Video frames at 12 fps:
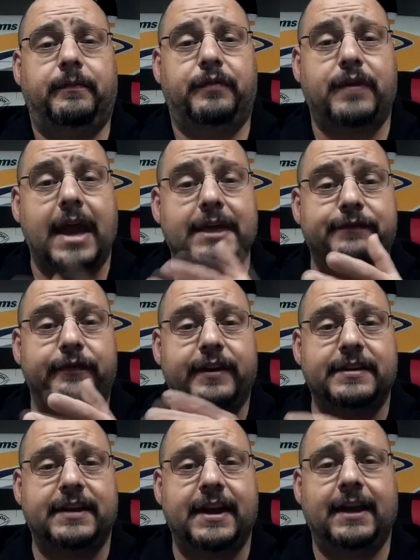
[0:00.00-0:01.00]
Thanks for
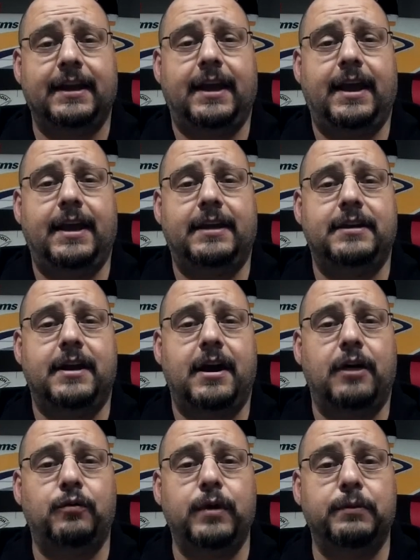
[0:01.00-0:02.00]
visiting,
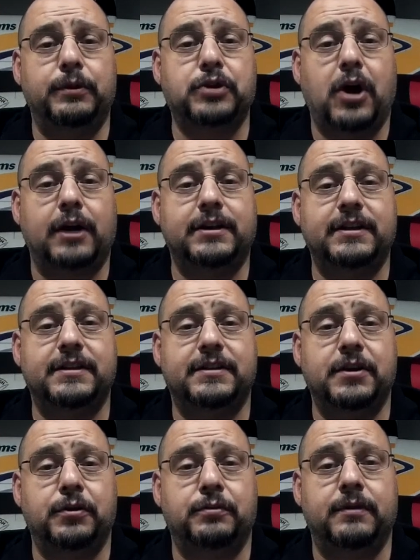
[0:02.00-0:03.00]
and we will talk to you
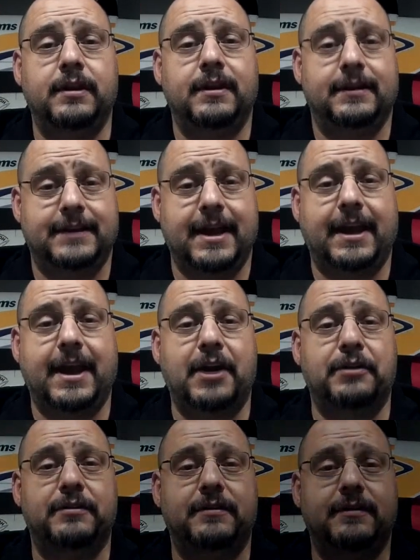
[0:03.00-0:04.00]
soon. Take care.